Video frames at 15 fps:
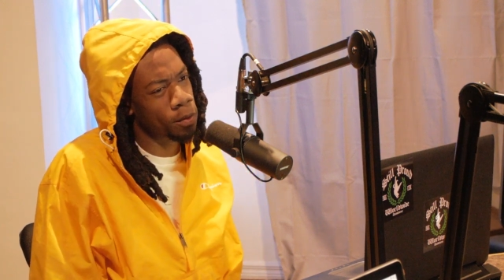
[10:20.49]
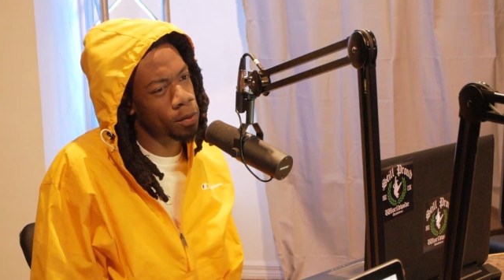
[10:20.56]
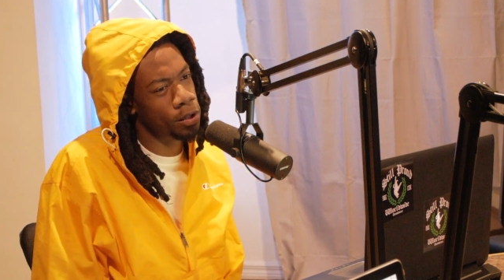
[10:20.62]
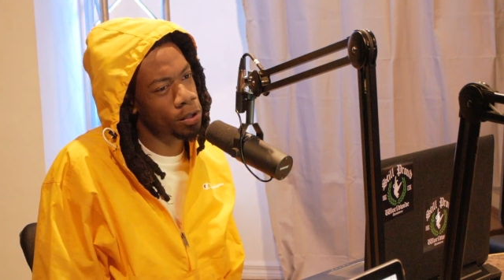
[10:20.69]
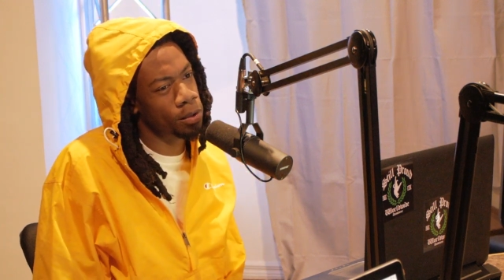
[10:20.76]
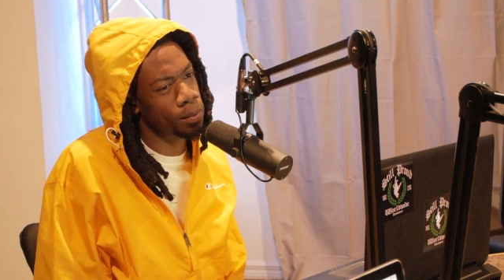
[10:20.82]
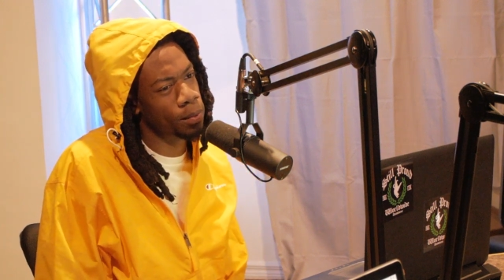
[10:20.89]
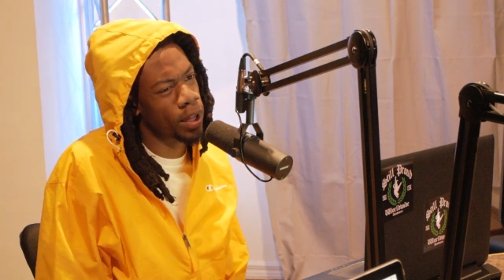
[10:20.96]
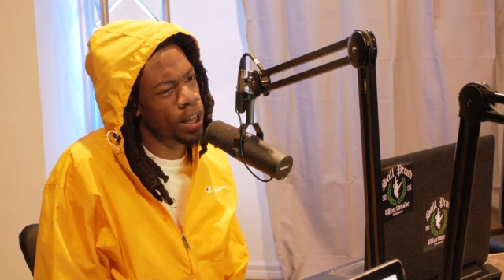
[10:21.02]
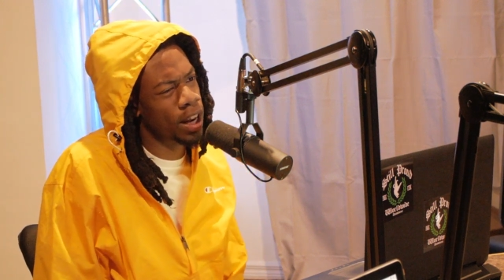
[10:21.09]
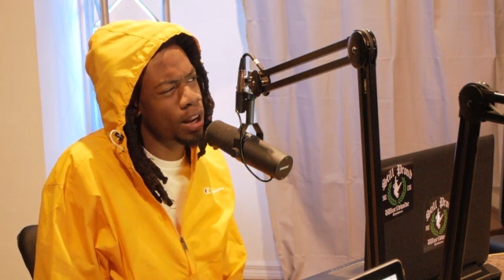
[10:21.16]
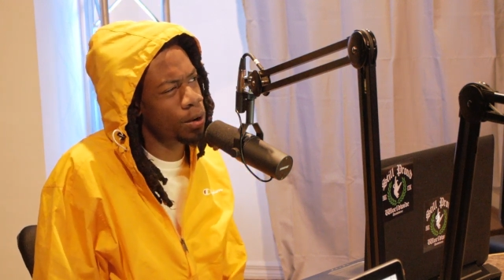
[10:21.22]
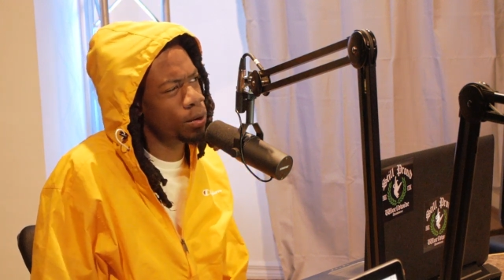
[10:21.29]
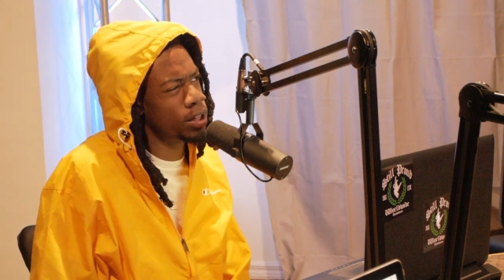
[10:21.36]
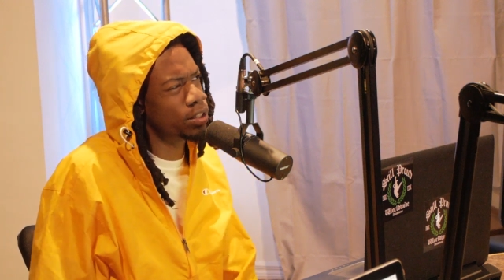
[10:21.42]
mom, and
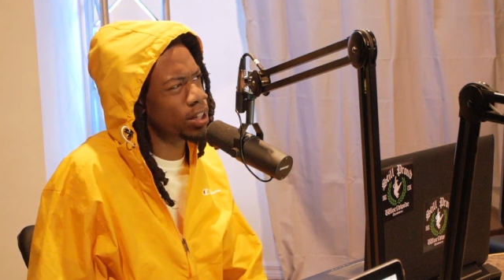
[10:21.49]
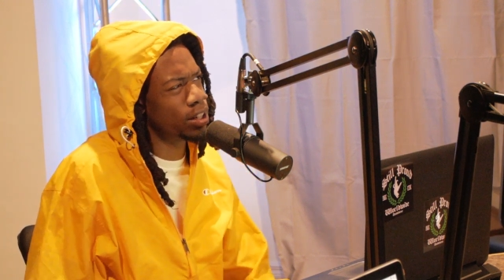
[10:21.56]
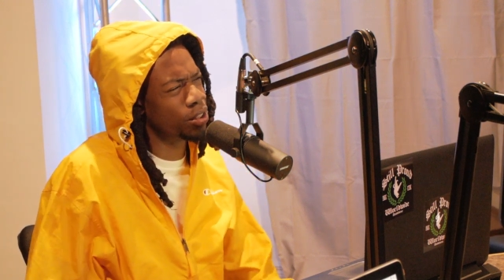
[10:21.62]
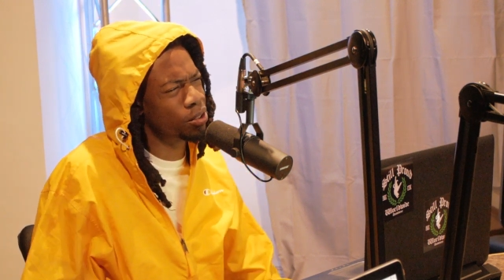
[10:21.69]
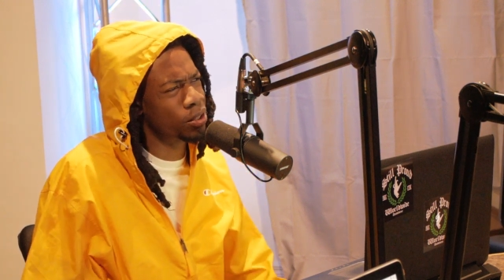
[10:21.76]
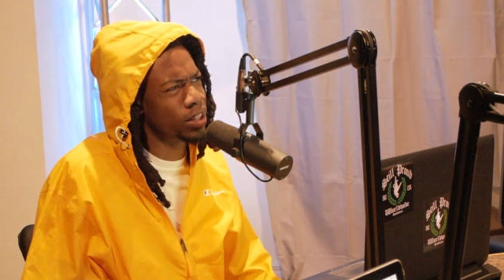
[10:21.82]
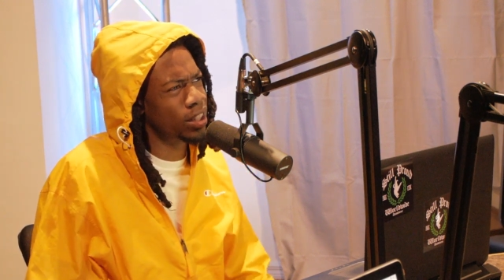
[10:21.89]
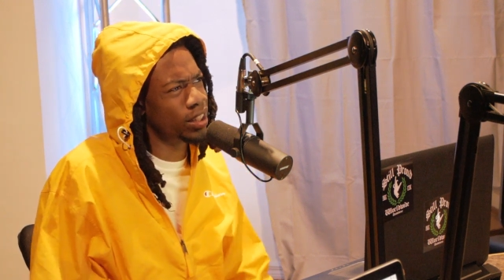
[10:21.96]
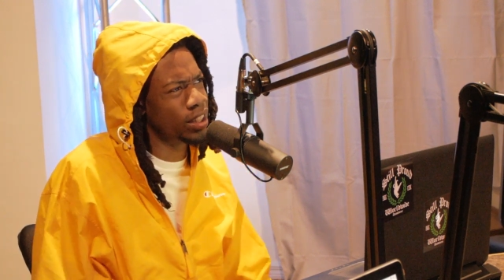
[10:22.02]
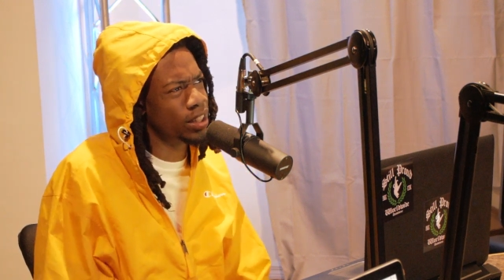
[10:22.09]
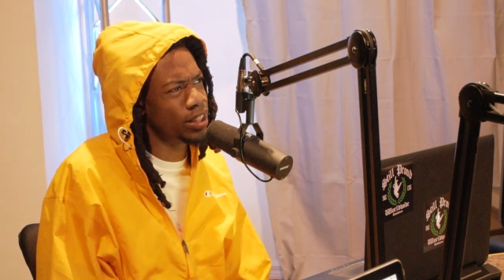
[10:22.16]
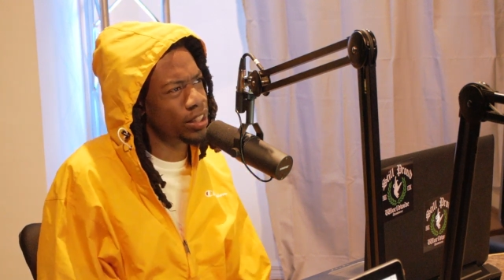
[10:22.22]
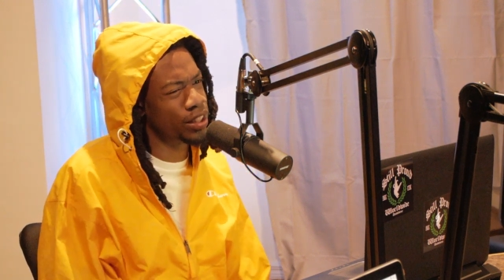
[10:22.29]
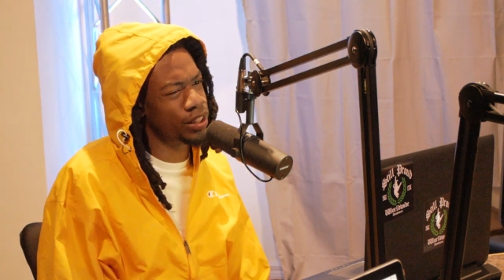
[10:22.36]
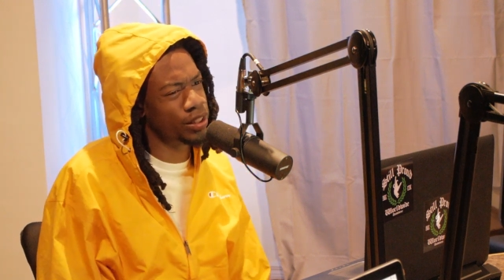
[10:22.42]
I ain't really trying to go into
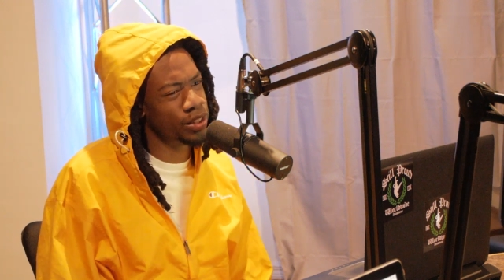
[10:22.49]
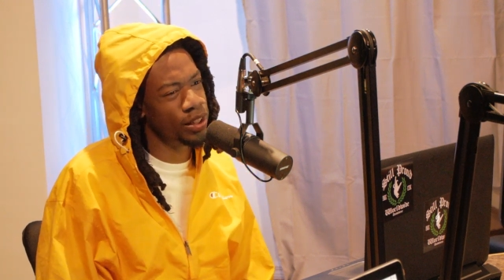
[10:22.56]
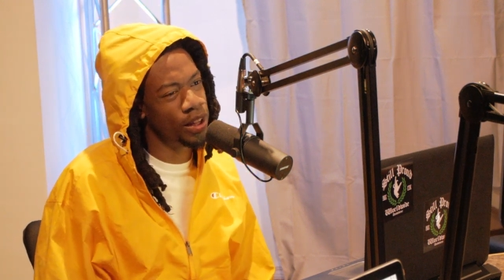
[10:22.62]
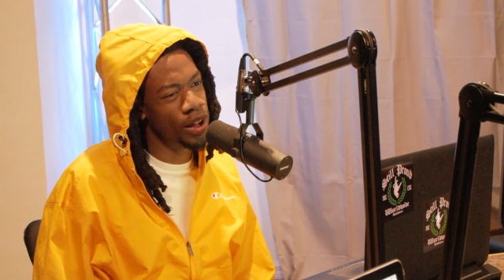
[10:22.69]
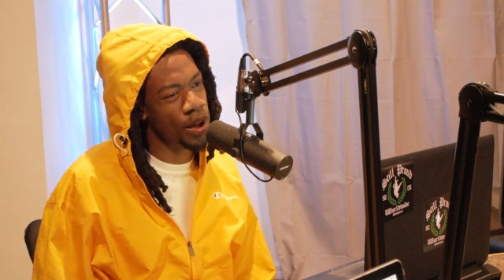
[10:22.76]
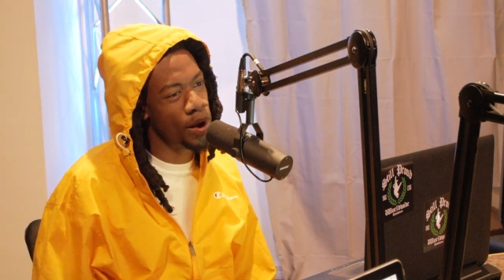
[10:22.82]
details,